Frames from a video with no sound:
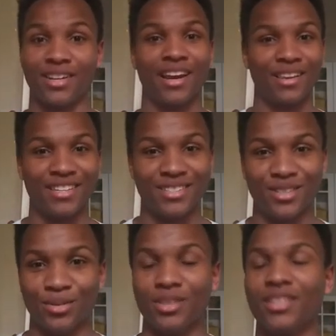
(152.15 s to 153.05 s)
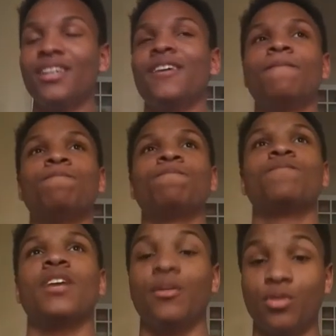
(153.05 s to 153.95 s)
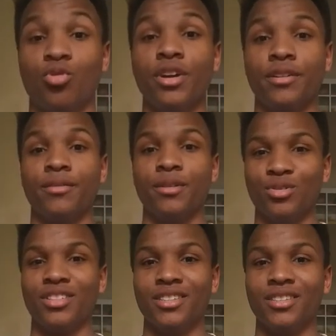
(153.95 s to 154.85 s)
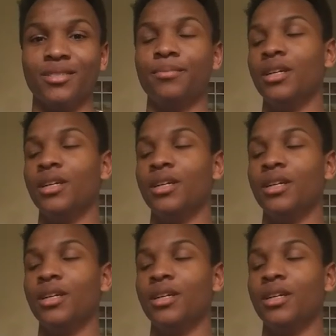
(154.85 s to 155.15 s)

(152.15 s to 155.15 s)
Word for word: And I listened to it. And it was great. It was really good.